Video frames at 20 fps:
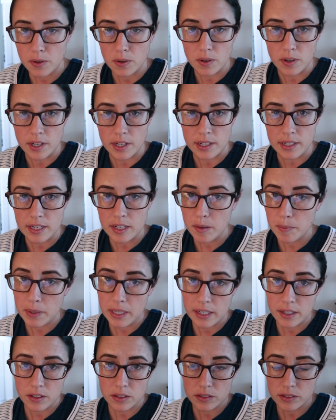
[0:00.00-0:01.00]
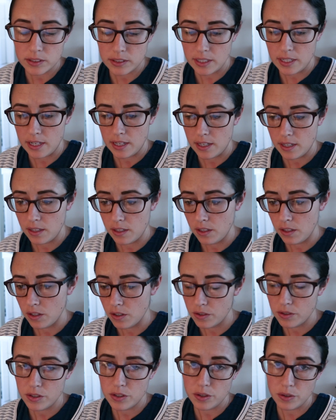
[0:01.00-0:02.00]
on emails and
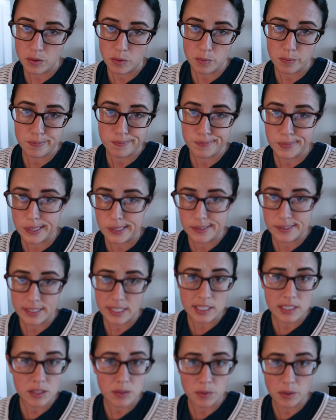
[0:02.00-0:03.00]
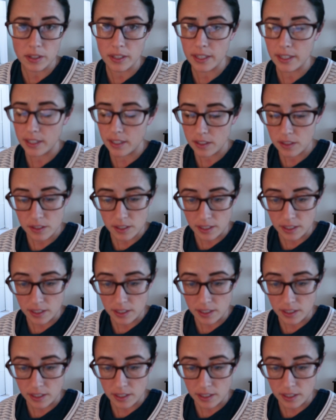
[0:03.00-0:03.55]
YouTube business related